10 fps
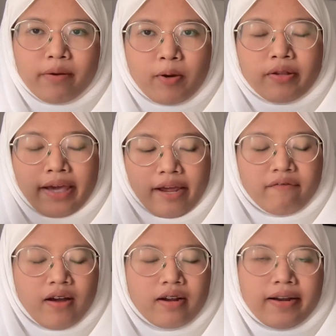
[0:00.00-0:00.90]
about
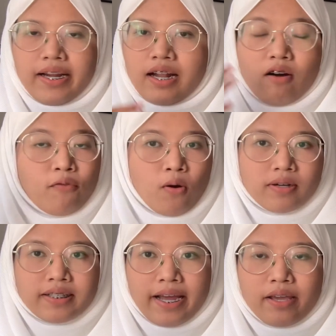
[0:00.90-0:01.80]
Canva, right, of
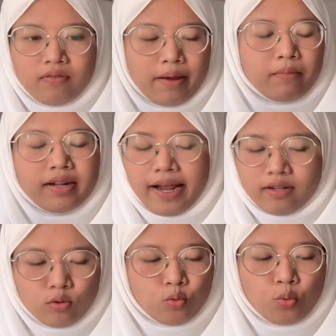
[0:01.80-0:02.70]
course I'm glad
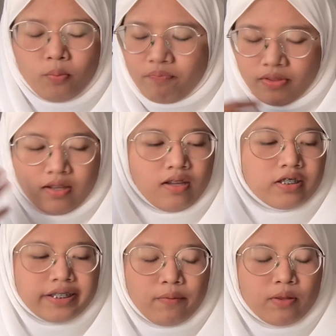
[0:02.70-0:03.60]
to
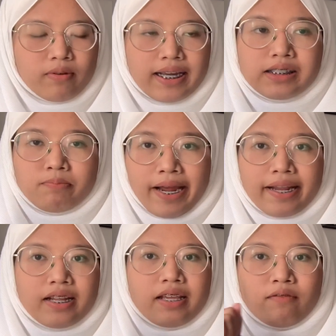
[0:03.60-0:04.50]
share with you guys.
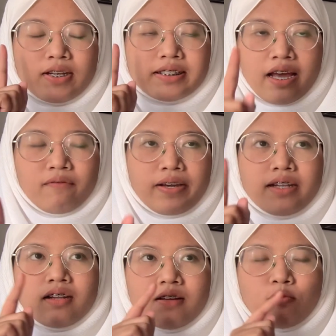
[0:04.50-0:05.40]
But if you guys
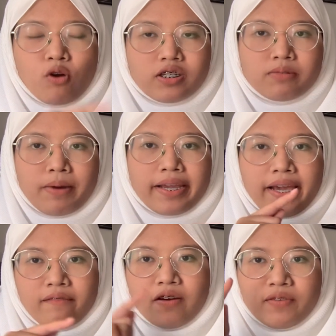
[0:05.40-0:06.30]
haven't watched my
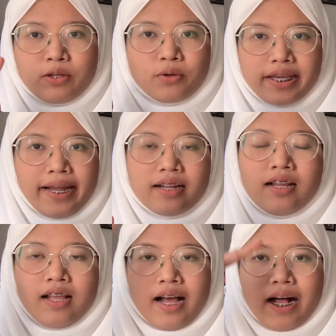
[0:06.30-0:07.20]
Canva video yet,
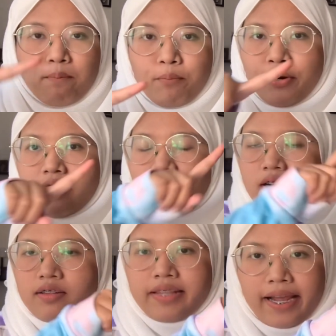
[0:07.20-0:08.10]
I'll put
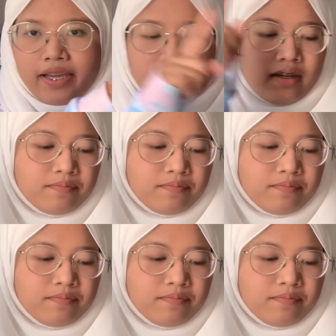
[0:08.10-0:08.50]
the tag here.